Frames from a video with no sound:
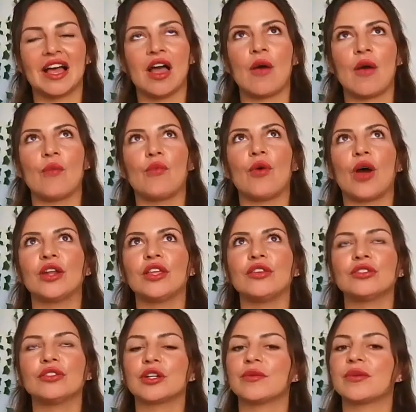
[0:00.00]
Why don't
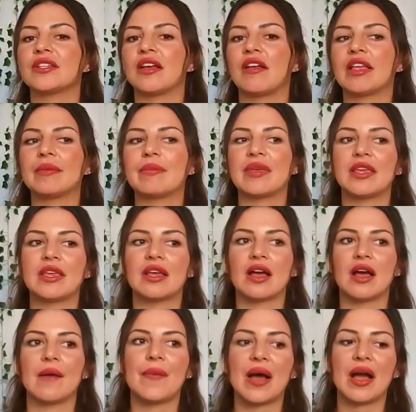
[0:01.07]
you start with telling me
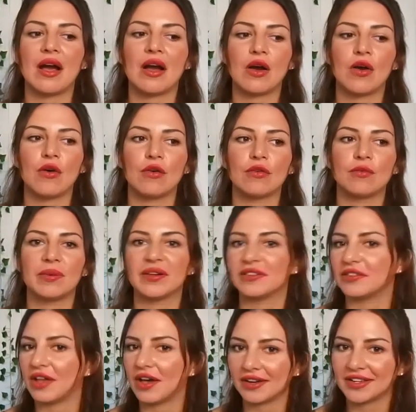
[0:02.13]
about
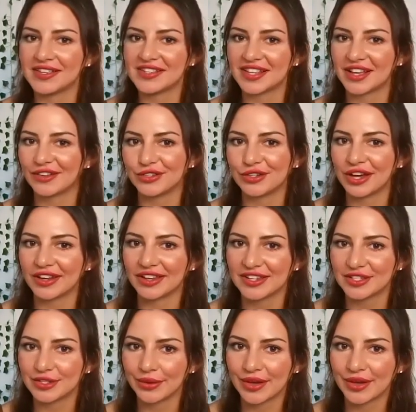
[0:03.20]
Pilates, how you got
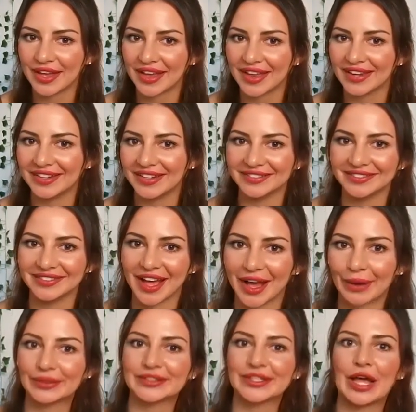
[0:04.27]
into it and
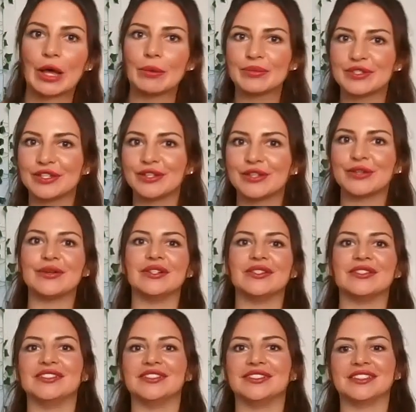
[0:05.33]
how it's helped you
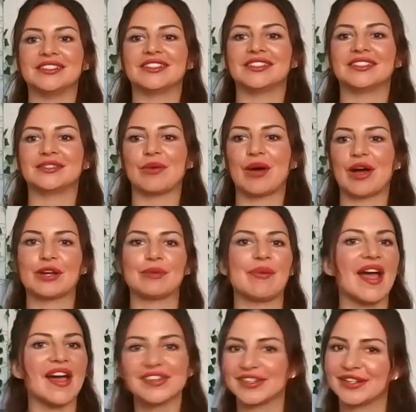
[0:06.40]
and just why you're
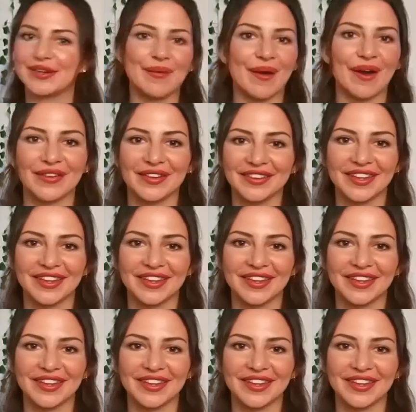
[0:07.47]
passionate about